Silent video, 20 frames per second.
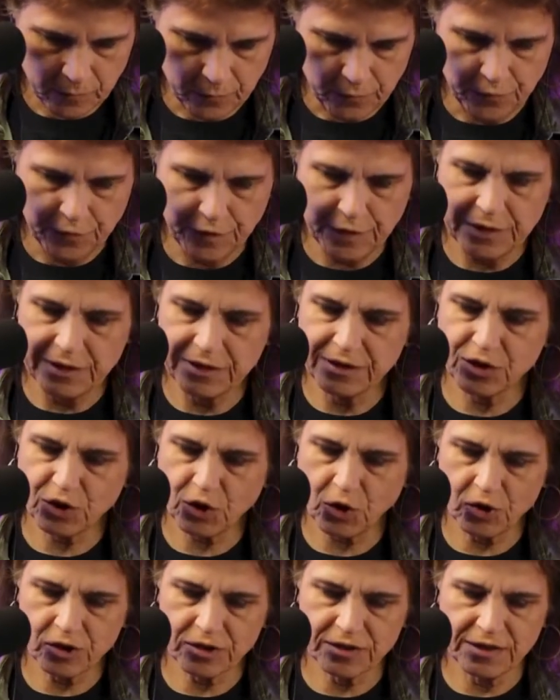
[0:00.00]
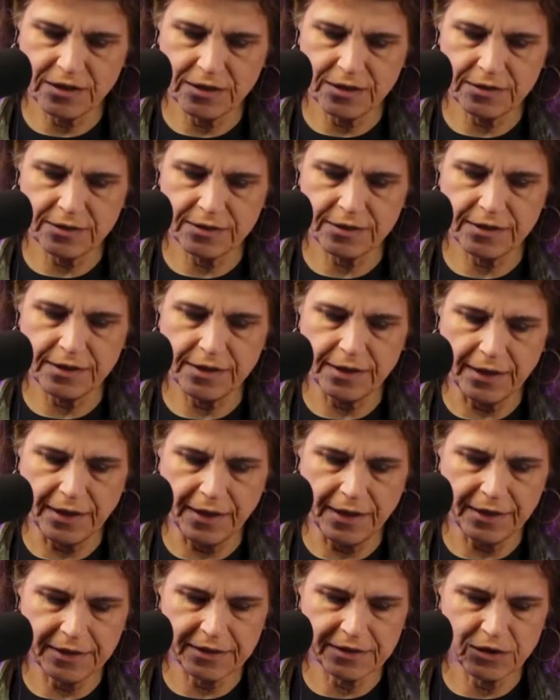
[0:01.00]
Viltrox
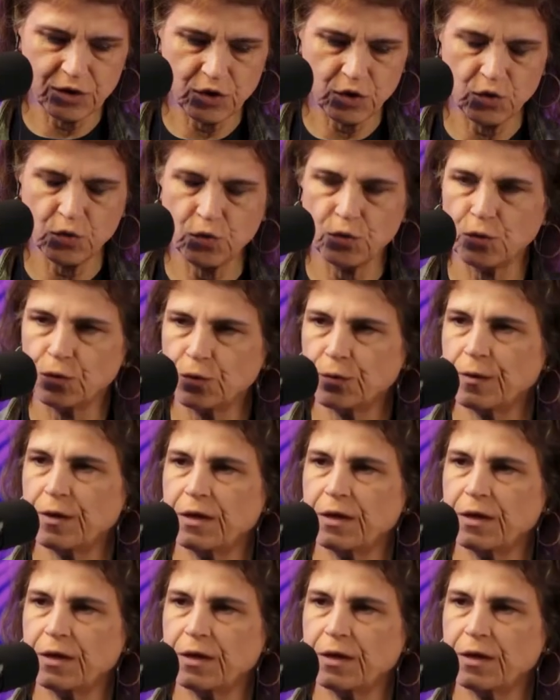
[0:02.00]
DC-X2